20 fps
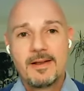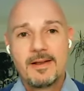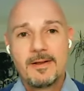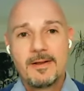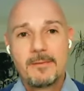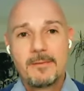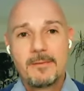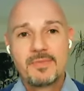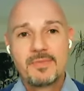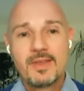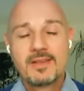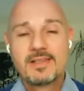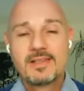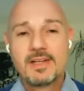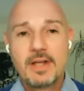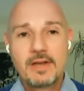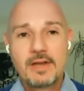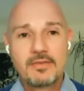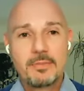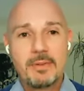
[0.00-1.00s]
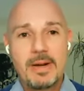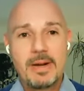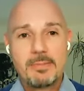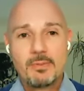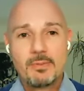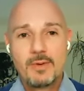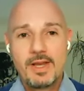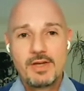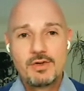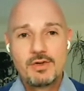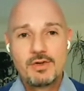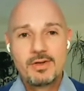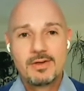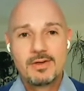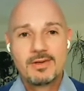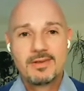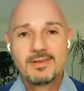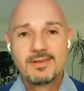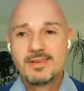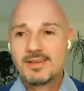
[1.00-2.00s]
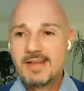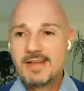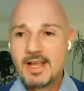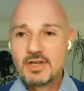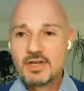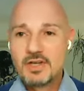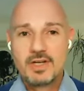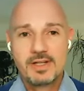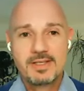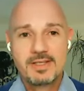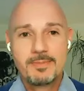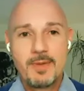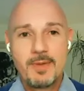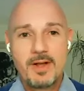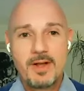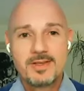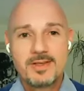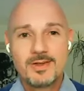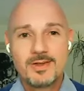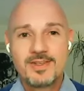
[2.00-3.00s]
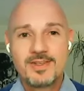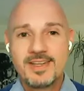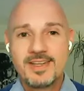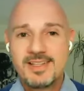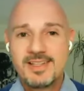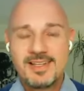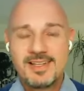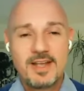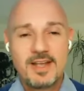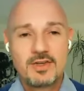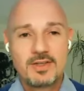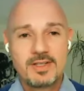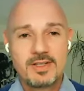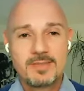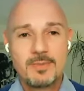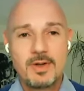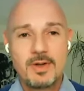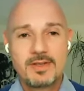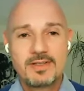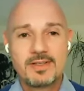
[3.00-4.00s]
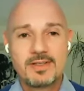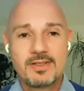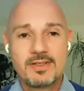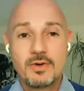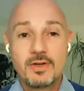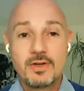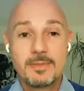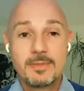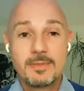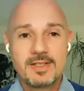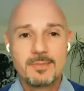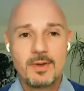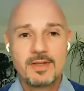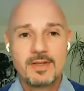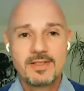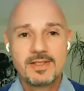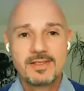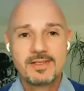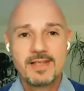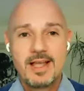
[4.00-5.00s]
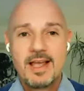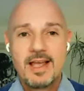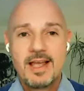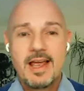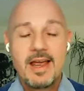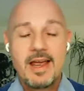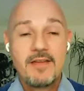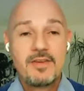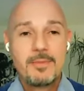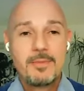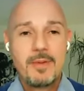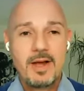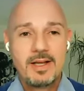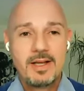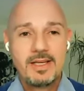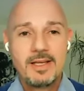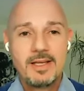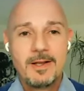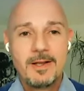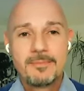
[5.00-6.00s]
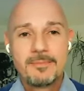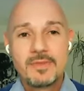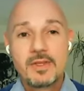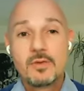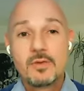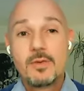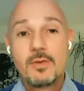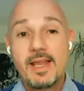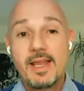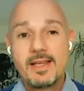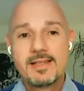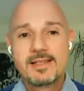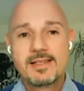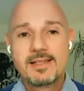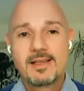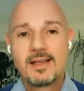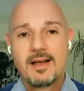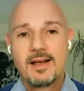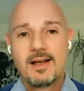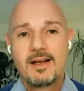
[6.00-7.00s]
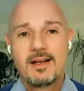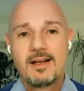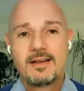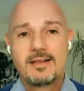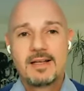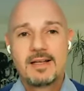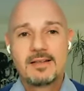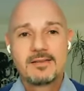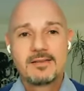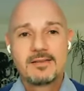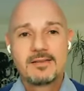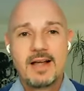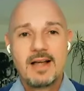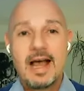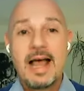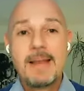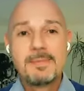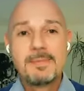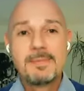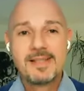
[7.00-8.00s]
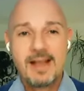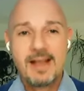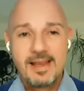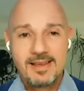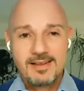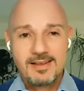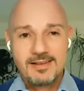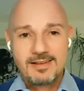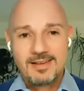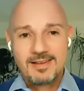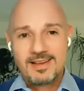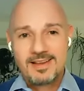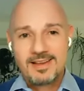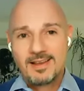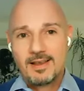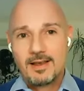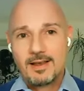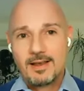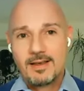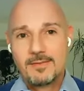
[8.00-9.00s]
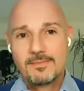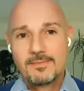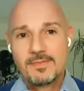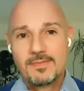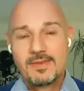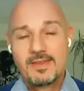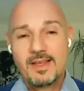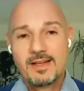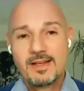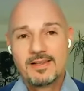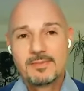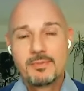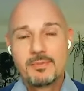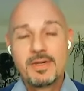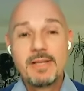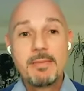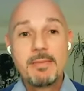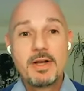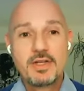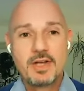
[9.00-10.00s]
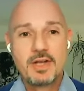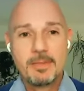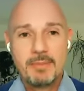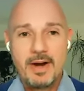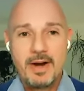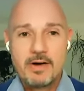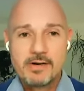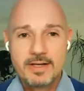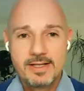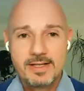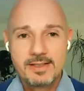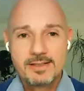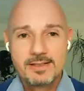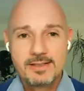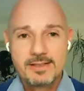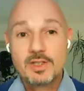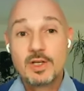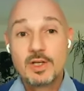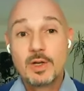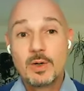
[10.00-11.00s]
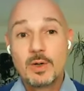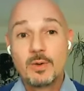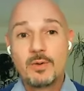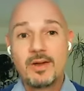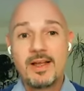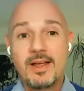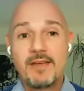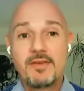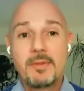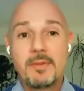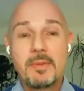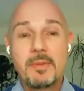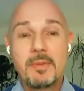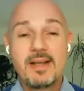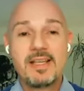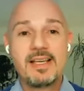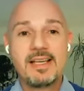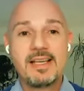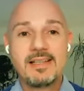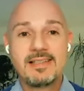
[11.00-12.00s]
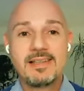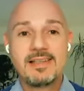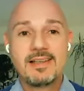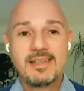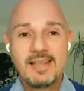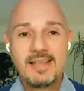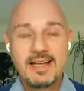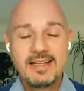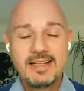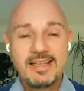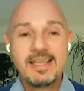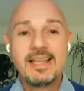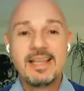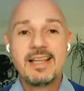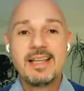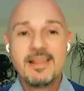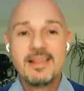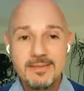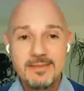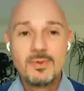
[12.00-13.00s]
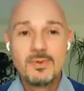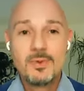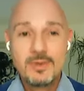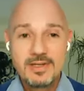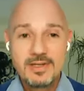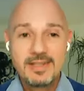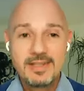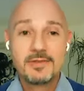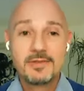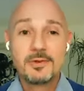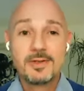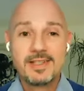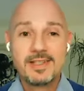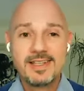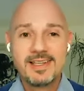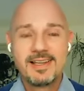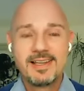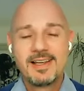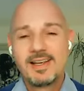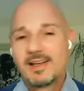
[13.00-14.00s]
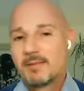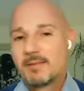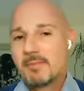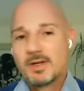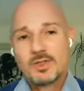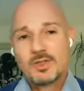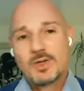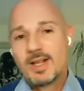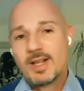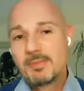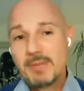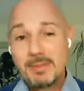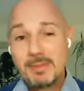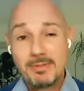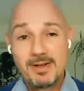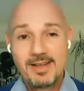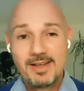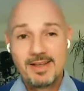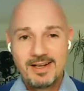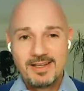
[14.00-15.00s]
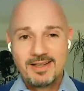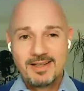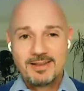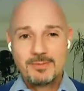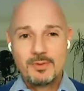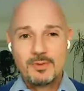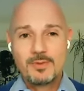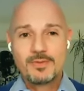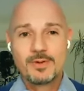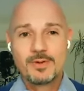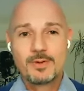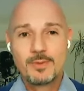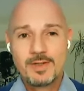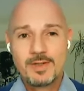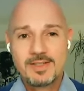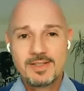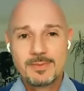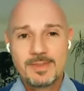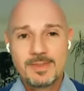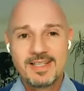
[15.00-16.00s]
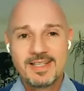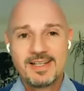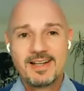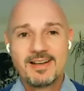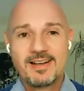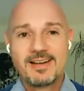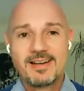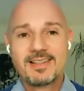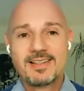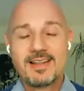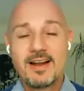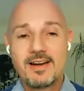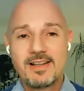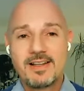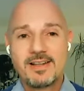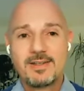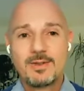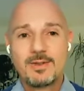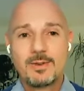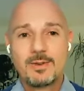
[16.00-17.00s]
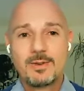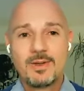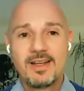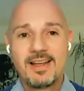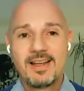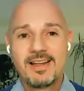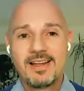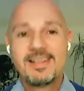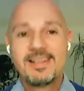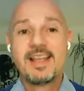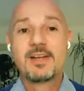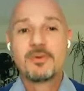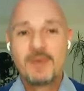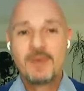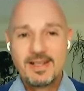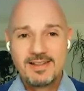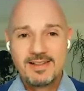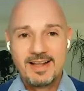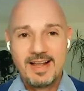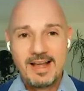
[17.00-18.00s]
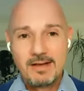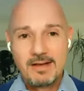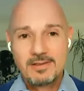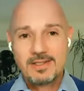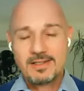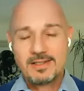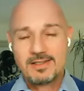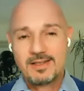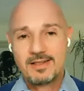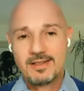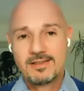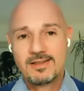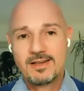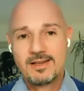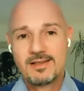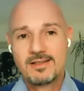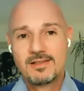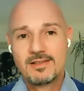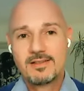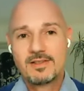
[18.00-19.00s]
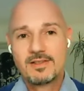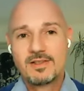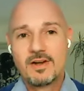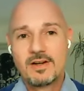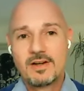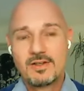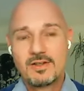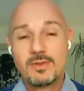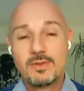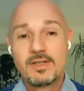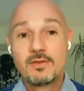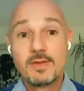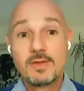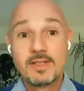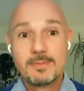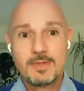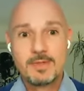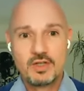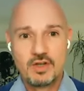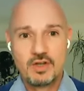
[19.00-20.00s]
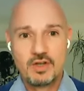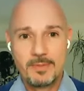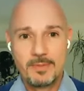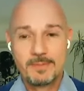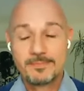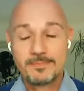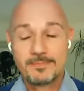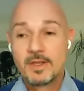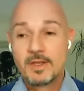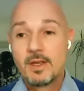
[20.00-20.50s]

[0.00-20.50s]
There's a lot of preparation. The national sponsors, the international sponsors, the tournament sponsors, everybody creates a hype cycle that is pretty much unparalleled. So everybody is getting in the mood, literally, much like people are getting in the mood for Christmas and are starting to decorate their houses and start doing Christmas shopping.